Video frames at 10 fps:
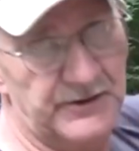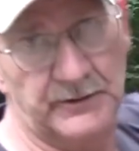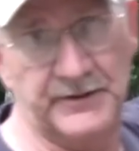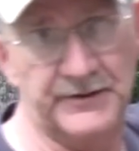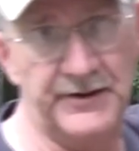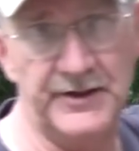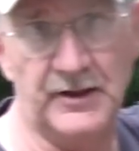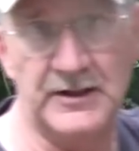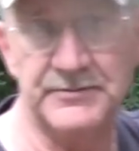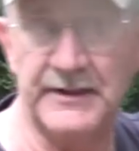230
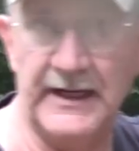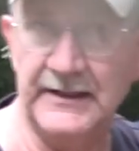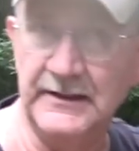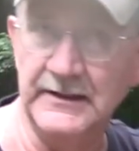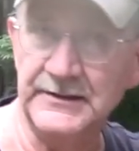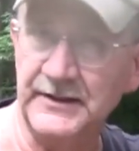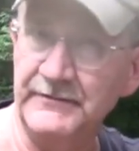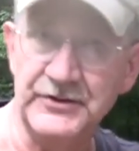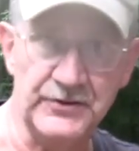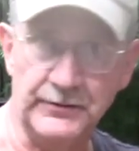yards with handguns,
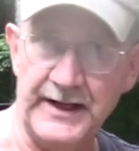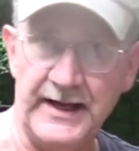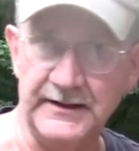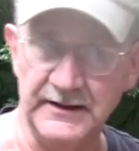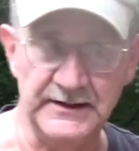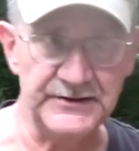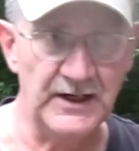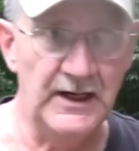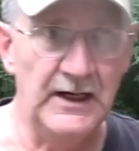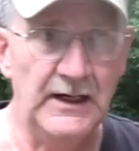even short handguns,
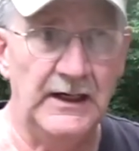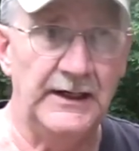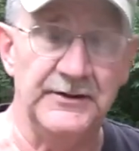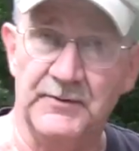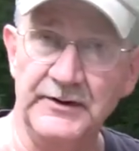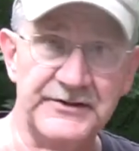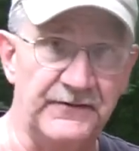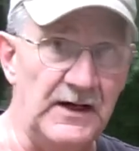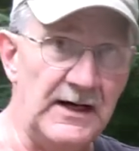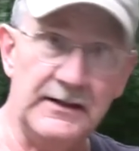and the bullets
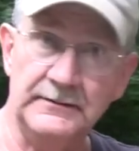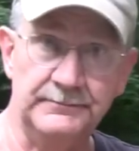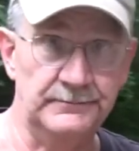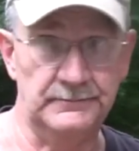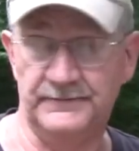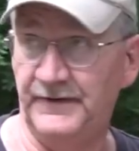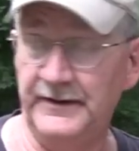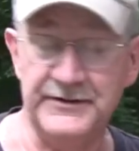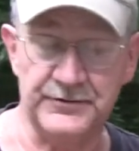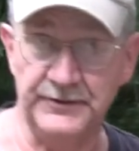fly
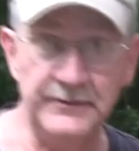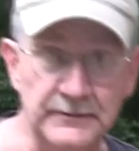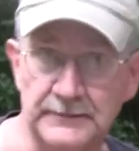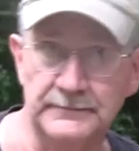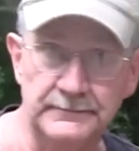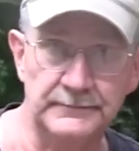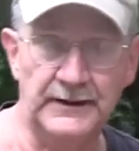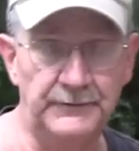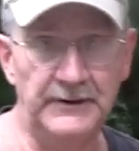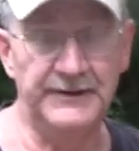very true.
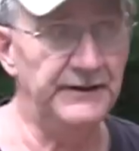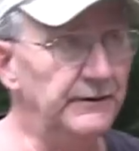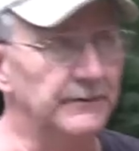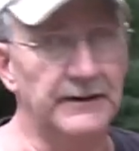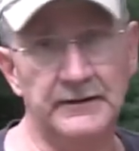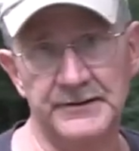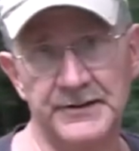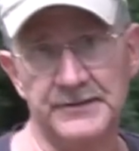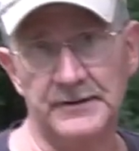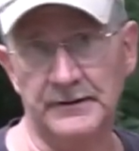They really do. You know, it's
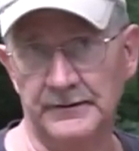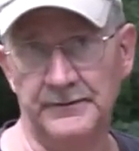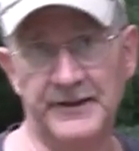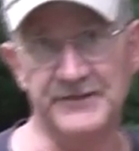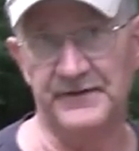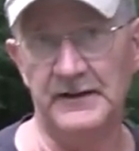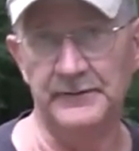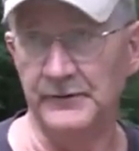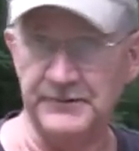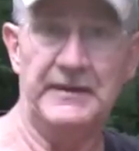just the biggest
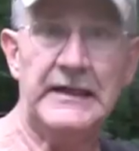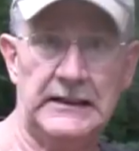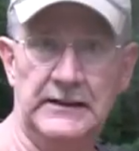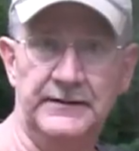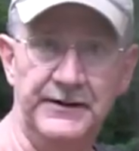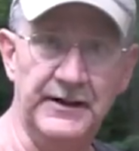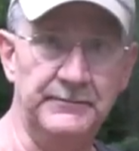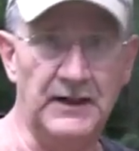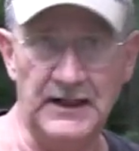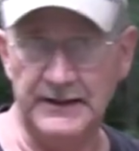variable is me, the
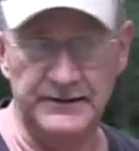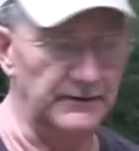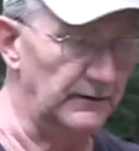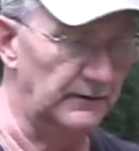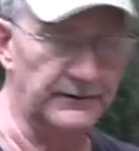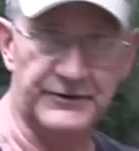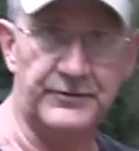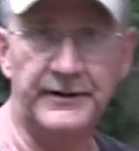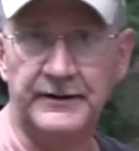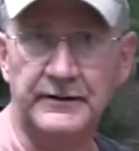nut behind the
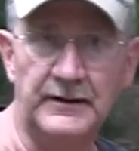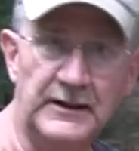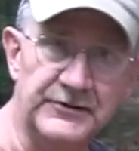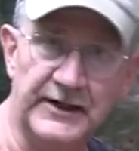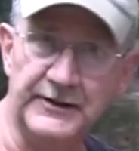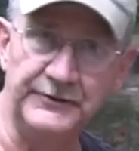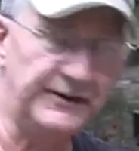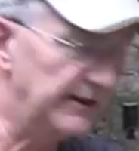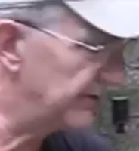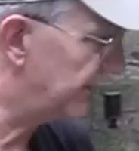trigger trying to hold the gun